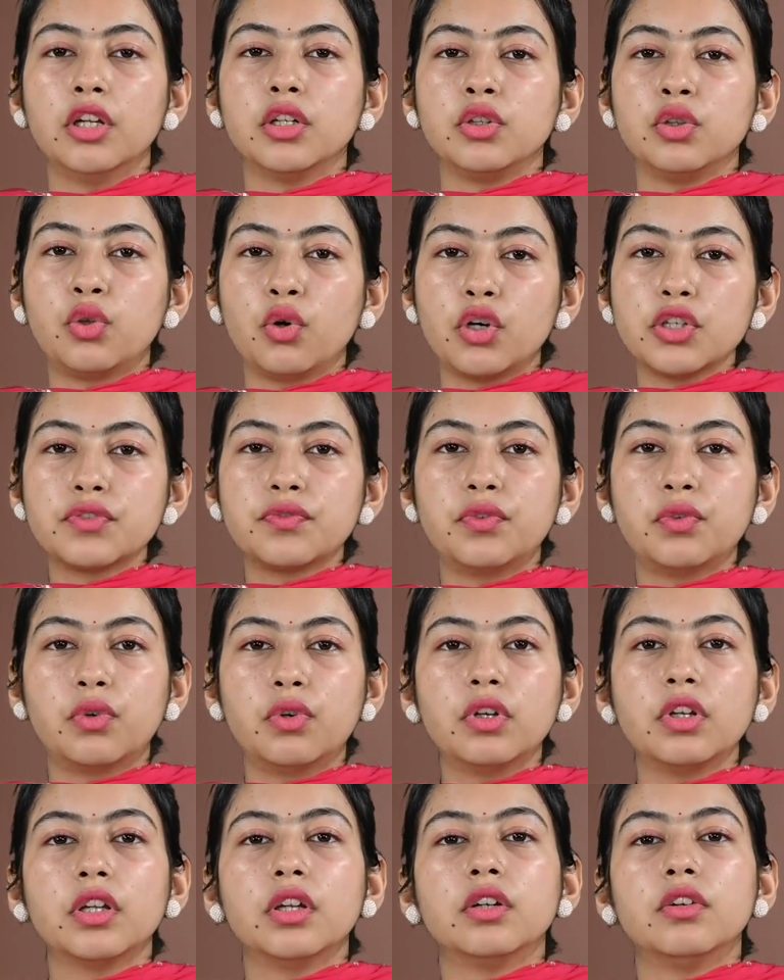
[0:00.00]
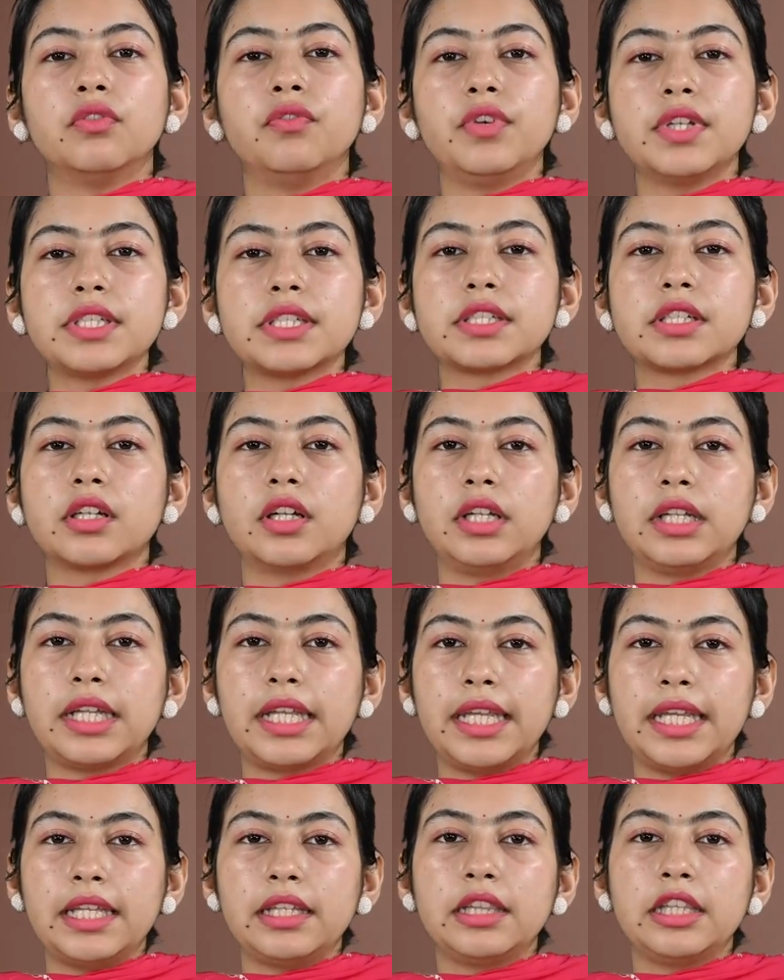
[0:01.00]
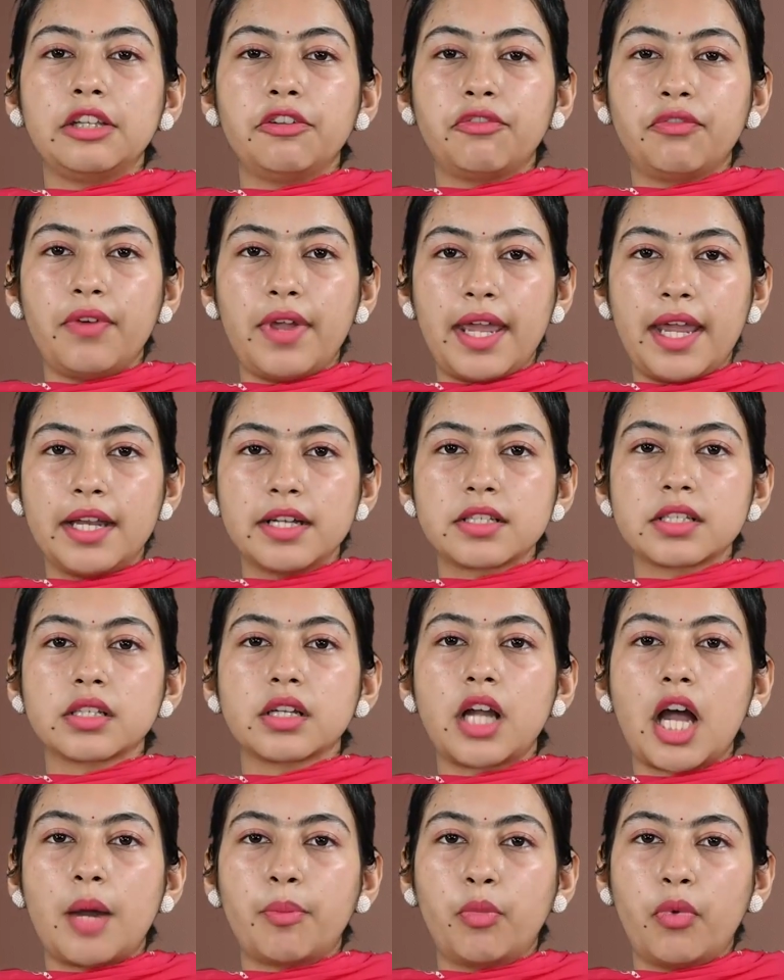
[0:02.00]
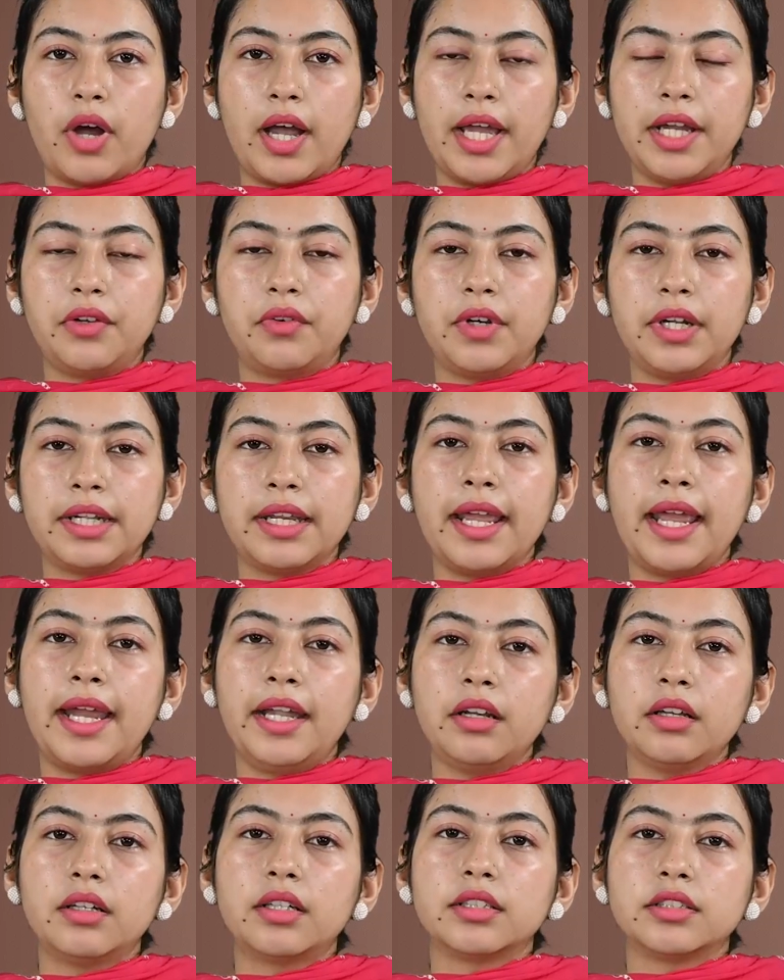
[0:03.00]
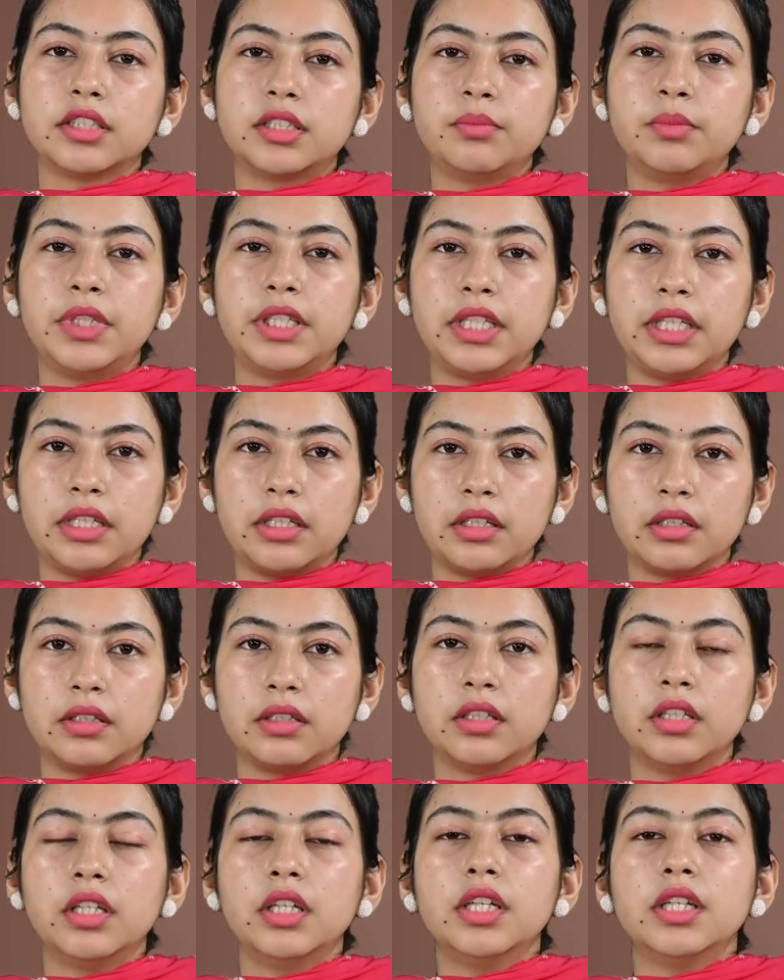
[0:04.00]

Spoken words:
Those food which contain the fats, carbohydrate and other material.